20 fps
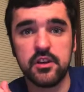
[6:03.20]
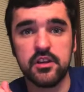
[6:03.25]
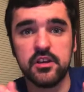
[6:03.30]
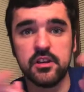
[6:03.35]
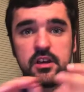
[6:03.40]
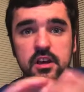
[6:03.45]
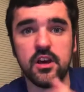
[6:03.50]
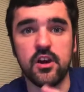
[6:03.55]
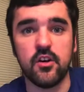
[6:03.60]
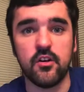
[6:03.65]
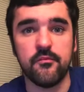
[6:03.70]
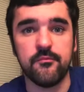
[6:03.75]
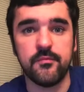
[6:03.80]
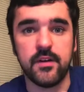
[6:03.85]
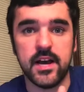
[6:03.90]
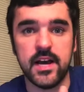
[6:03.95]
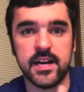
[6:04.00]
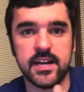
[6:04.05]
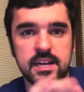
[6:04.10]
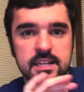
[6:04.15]
good to go.
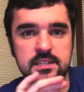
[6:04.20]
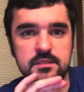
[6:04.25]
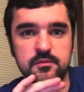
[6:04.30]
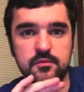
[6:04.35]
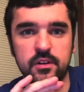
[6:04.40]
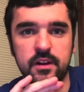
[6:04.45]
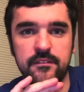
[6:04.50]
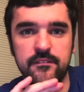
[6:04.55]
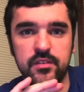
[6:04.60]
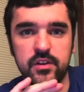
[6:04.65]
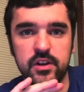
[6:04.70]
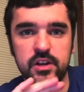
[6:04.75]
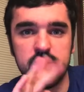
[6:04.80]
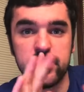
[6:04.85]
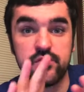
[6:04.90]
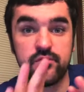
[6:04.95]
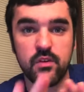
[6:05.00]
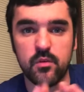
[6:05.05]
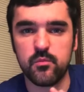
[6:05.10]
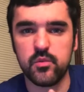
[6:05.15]
I got some great
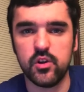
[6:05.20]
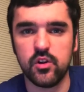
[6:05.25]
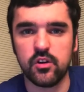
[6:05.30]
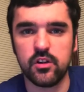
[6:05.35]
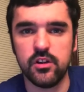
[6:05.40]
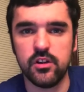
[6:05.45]
footage from real